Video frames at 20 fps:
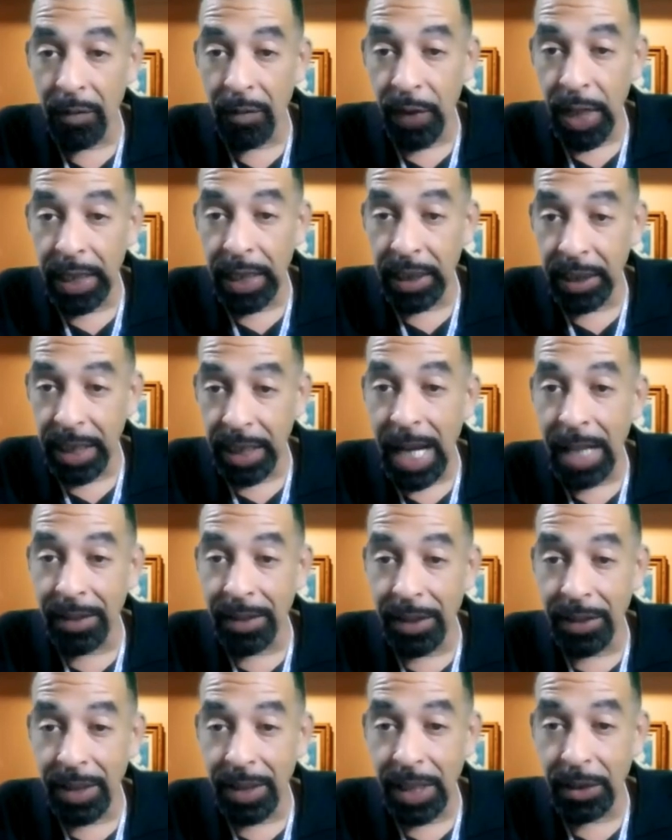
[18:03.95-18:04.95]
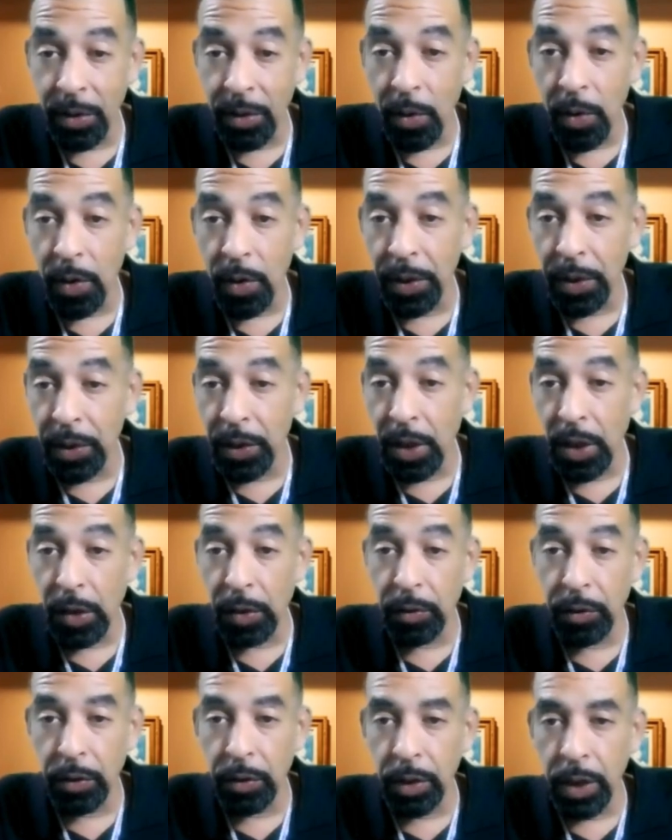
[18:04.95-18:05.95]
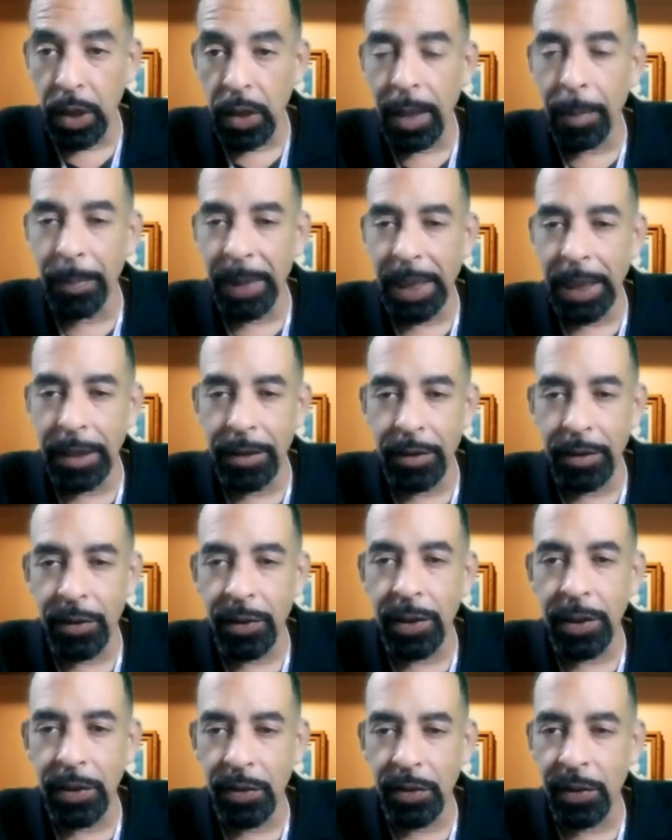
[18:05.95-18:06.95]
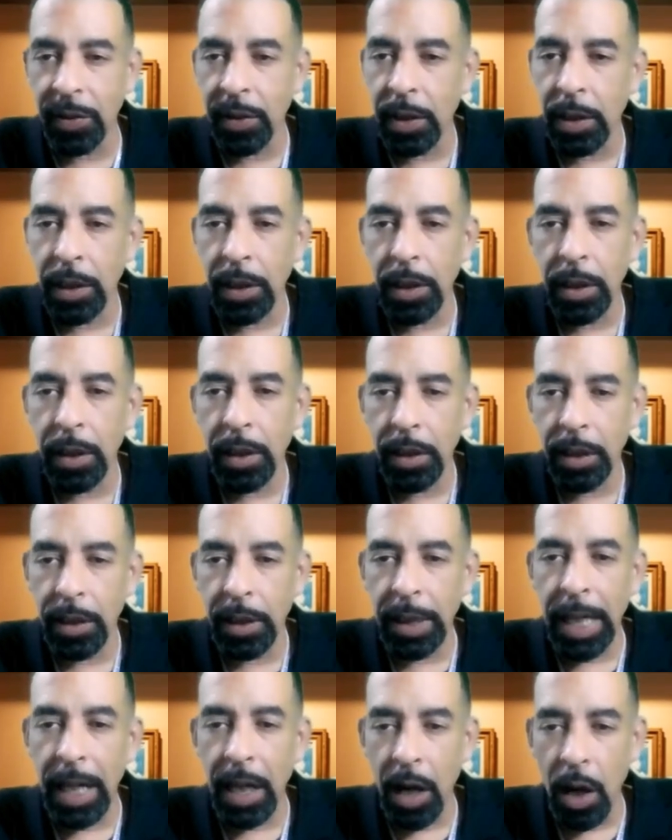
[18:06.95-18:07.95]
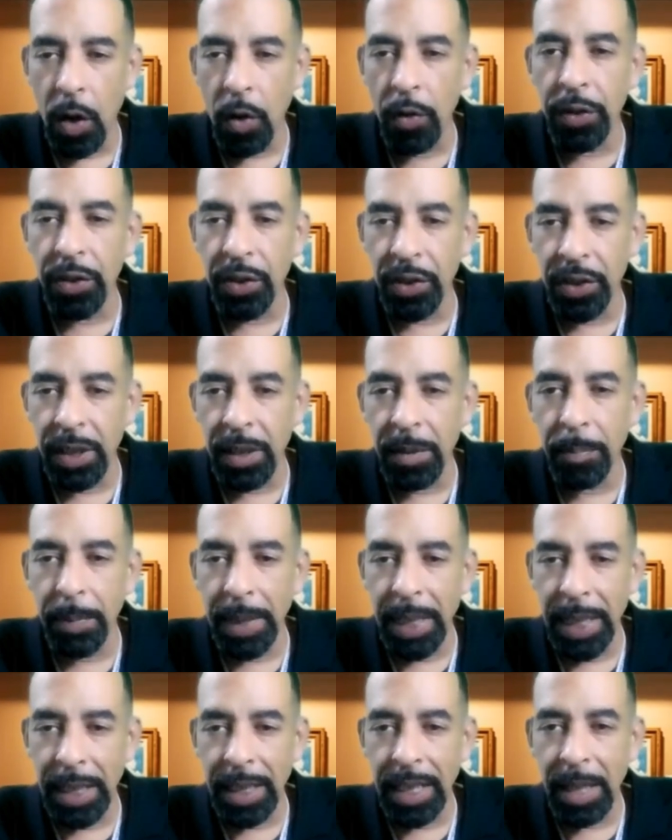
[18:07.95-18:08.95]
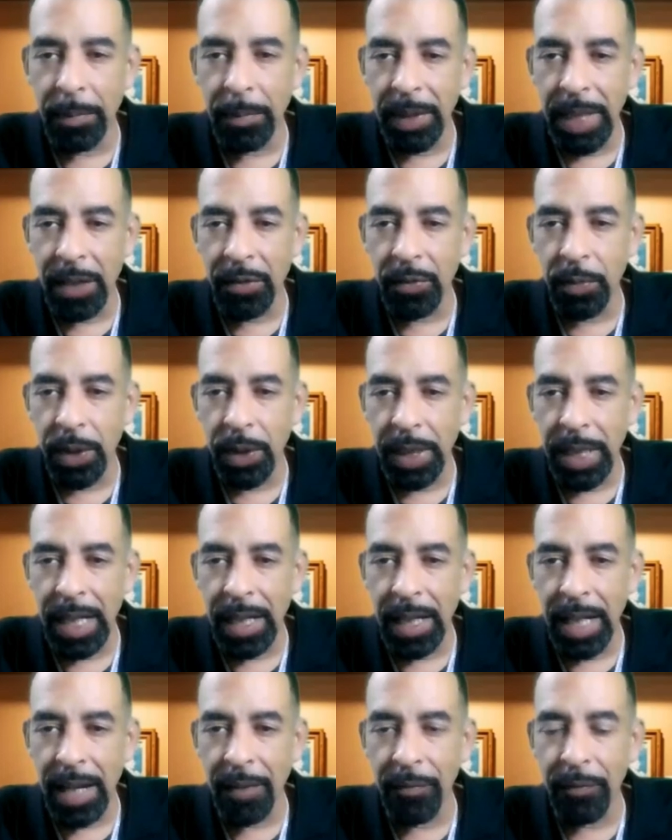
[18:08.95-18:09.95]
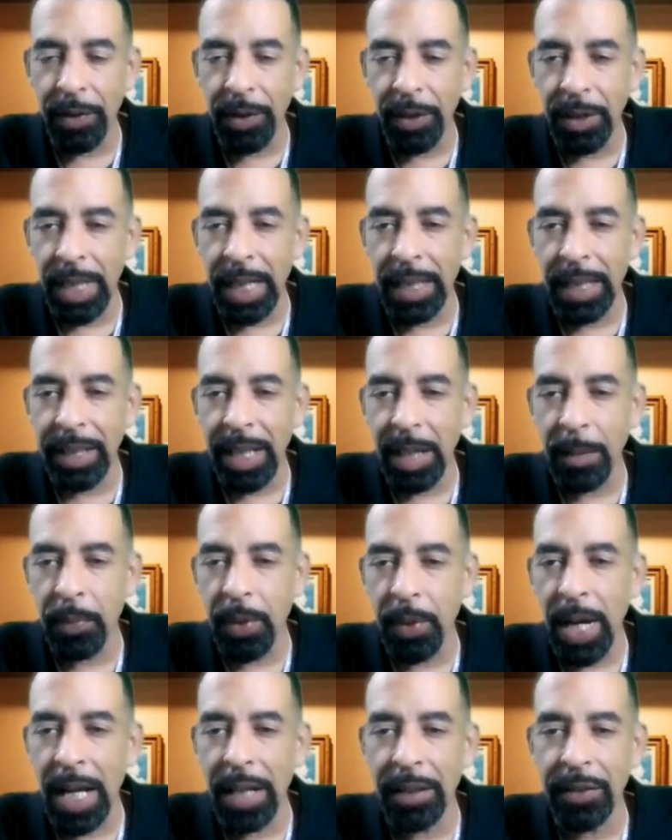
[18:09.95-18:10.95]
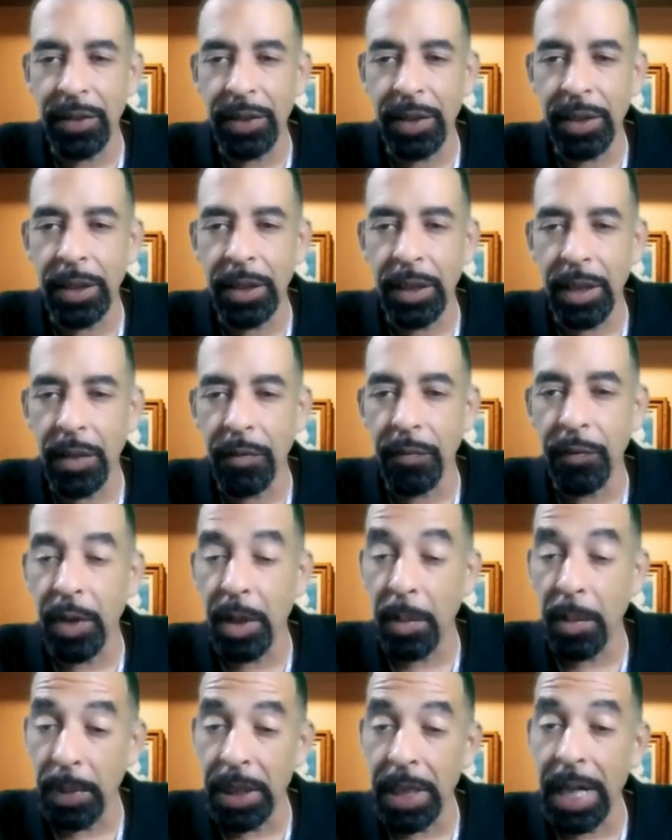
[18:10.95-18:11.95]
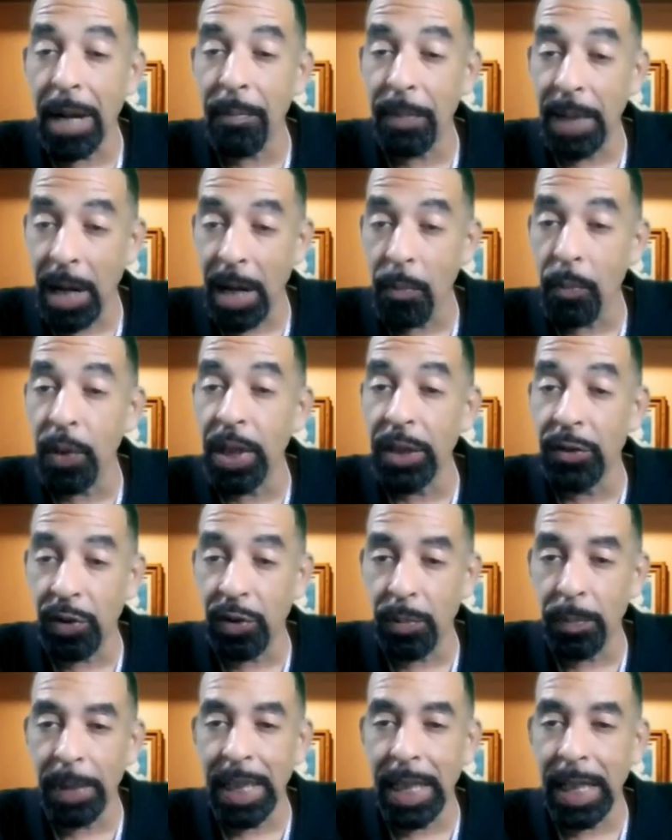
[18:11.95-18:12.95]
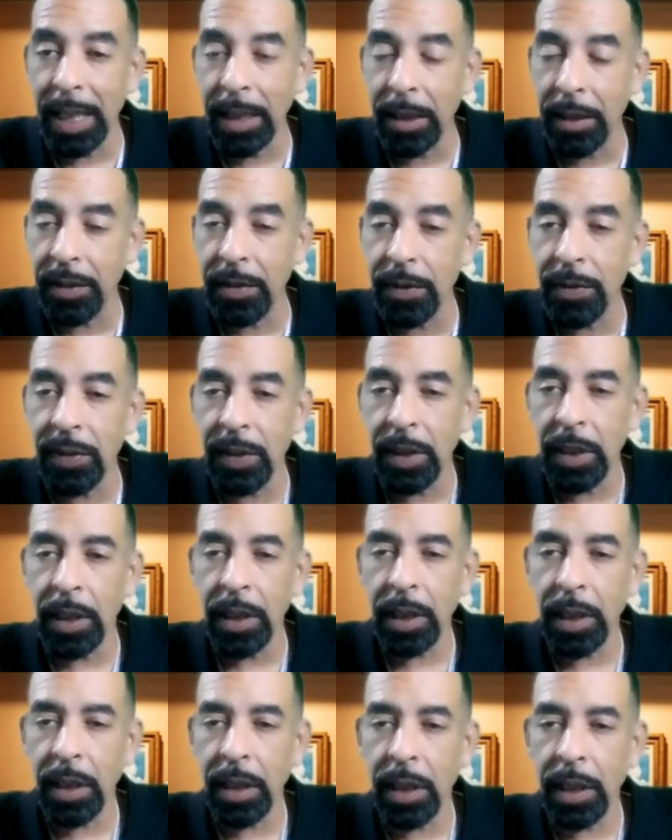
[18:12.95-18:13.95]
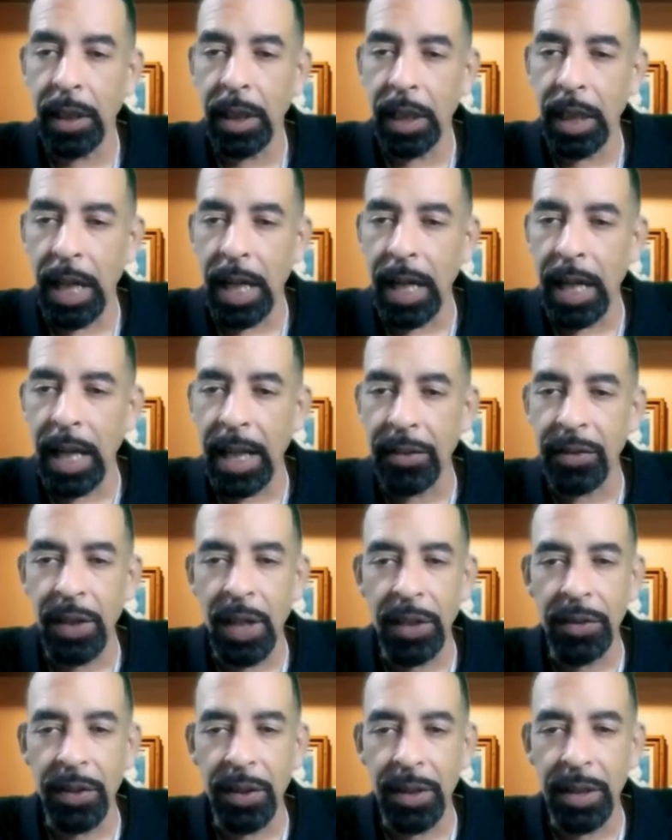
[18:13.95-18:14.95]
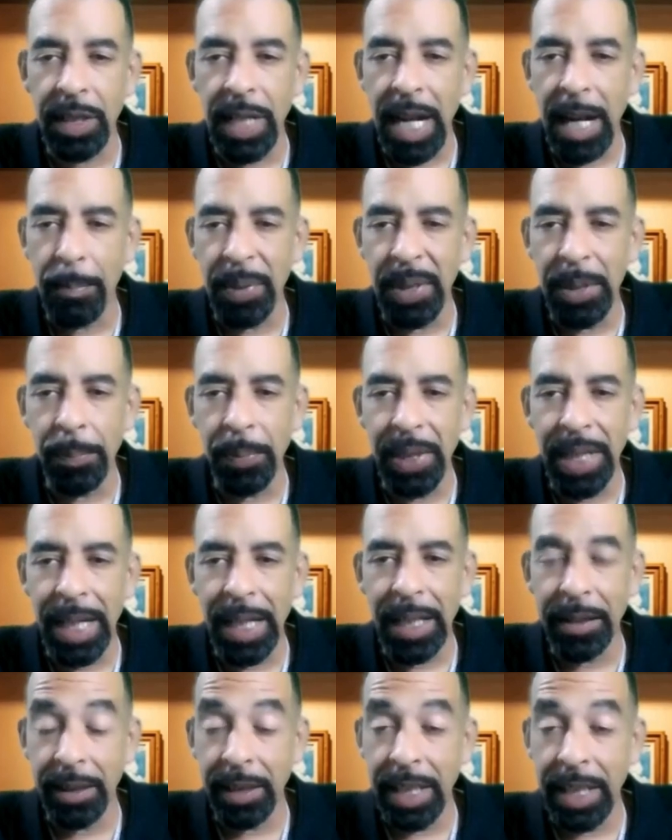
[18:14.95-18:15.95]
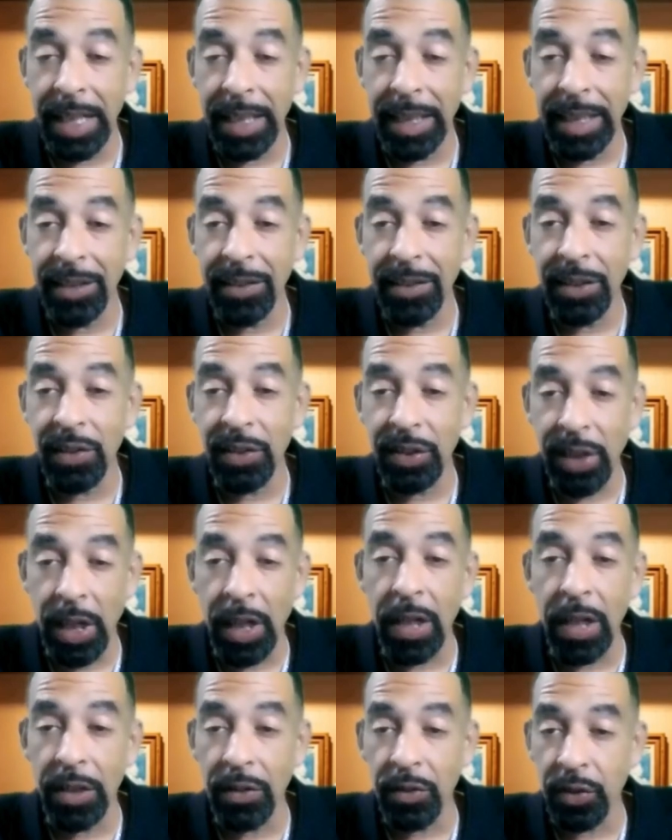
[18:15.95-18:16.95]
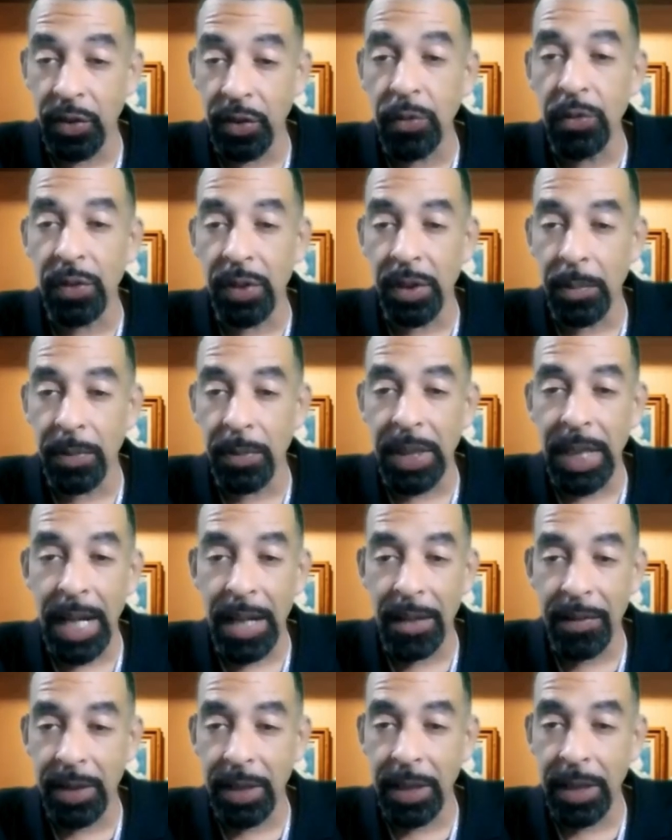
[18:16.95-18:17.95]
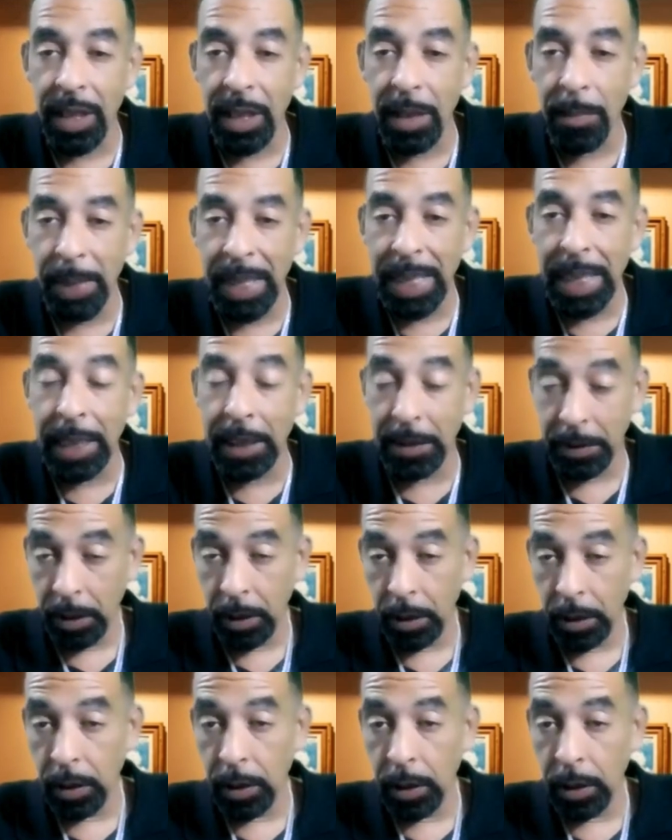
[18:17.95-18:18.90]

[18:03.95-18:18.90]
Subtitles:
that vacant lot that they throwing it on. You know, what I mean, it's just that ownership, man. That's where that I feel like that pride is gonna come from. But I'm with you, man, because I talk to a lot of people that get discouraged too sometimes. They come in